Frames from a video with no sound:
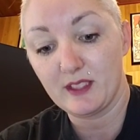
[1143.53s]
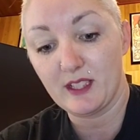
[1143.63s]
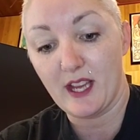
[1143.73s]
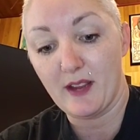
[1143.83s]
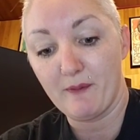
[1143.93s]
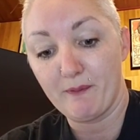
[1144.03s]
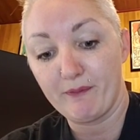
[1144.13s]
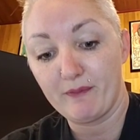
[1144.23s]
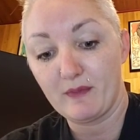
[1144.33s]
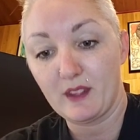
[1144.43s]
Okay.
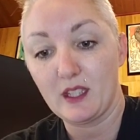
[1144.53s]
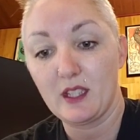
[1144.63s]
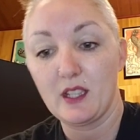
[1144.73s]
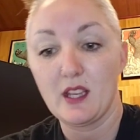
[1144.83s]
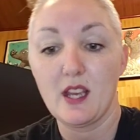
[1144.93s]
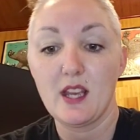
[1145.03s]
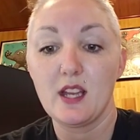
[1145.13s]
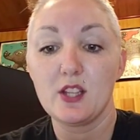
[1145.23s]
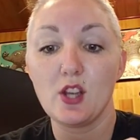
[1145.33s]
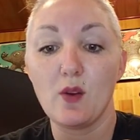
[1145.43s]

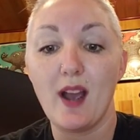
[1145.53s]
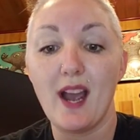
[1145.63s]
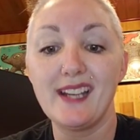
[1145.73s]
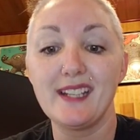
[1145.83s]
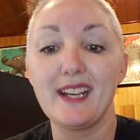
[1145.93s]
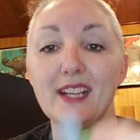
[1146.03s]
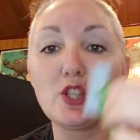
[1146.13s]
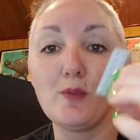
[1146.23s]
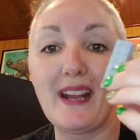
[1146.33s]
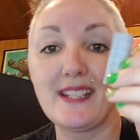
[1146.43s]
So, I did a
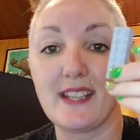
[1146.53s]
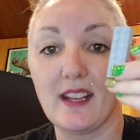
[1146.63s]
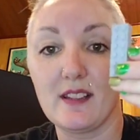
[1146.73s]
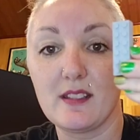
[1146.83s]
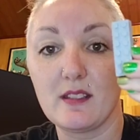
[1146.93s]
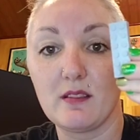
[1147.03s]
2x6.